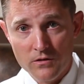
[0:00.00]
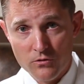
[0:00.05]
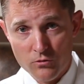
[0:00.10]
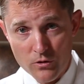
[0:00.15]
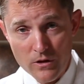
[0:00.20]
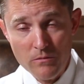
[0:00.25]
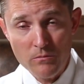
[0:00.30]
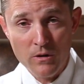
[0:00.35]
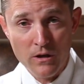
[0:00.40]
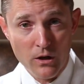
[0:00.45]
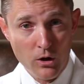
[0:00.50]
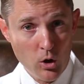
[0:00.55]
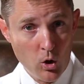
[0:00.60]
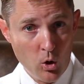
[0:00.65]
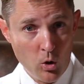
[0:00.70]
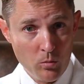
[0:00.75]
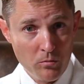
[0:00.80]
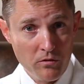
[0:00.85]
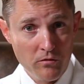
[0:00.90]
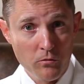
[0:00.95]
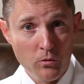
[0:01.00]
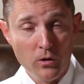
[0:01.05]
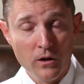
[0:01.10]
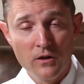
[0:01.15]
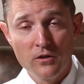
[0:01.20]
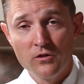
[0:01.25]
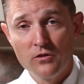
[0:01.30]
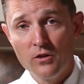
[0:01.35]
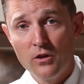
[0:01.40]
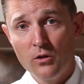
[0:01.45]
treatment at home before
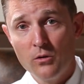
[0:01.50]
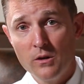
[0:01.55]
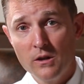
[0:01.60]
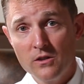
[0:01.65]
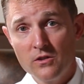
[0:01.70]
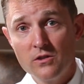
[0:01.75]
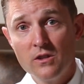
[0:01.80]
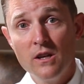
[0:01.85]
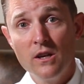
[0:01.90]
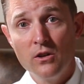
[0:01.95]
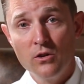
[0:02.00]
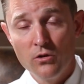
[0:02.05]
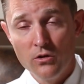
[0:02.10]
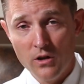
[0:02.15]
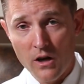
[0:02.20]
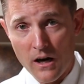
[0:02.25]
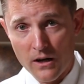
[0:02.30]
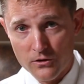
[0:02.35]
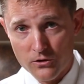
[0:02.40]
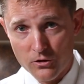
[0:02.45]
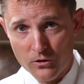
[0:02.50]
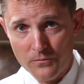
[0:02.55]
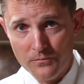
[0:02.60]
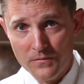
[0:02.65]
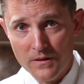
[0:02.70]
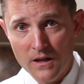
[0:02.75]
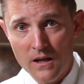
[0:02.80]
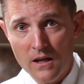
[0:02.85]
considering seeing your doctor.